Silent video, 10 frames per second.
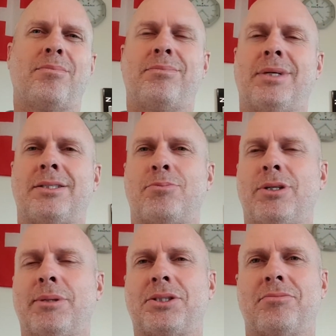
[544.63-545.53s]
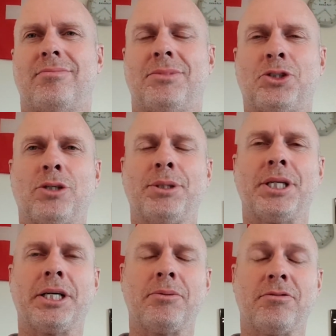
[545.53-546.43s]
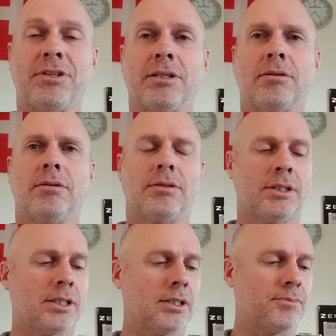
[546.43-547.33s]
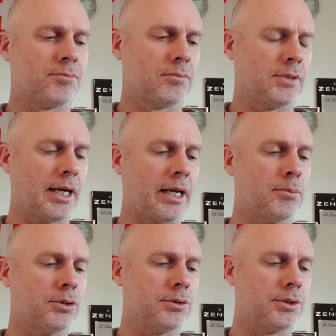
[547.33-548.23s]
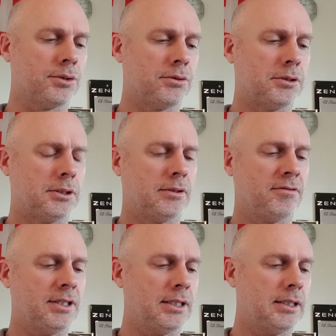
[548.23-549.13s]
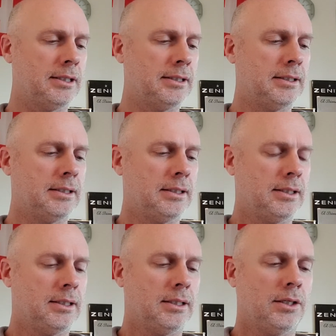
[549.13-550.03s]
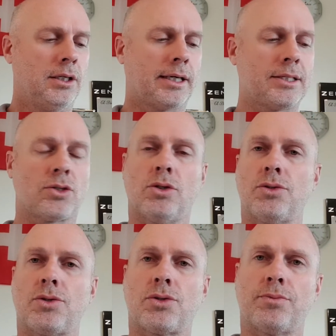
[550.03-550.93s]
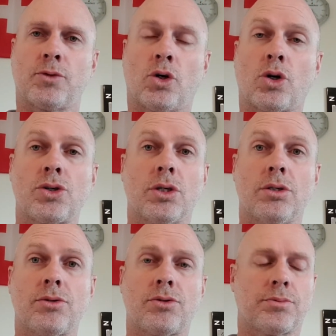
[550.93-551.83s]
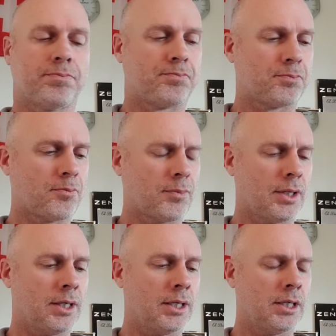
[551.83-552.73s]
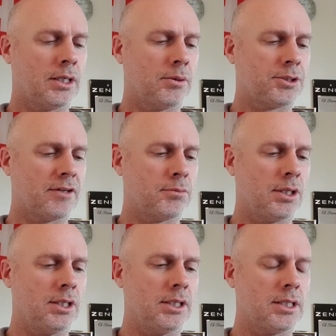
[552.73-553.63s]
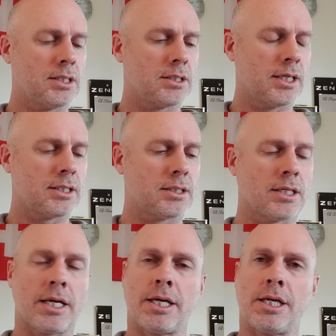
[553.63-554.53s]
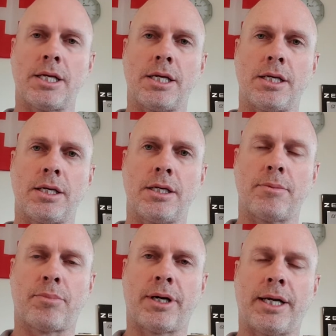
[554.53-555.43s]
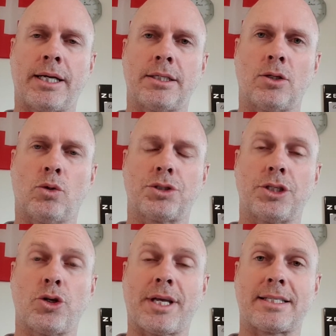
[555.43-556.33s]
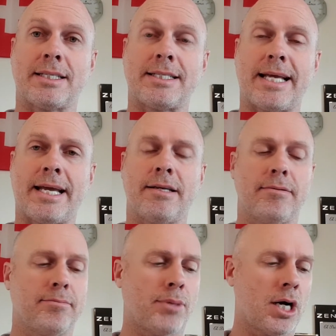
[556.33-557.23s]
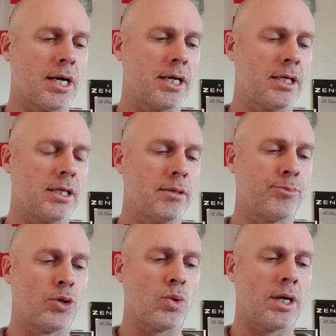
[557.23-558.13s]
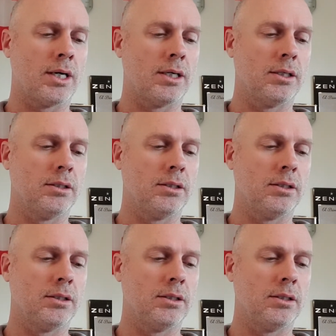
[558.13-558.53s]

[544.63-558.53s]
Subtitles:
That's pretty much the German name, the Weil. Raymond Weil. Ressence, which I have on my list. That's a brand launched in 2010 by Benoit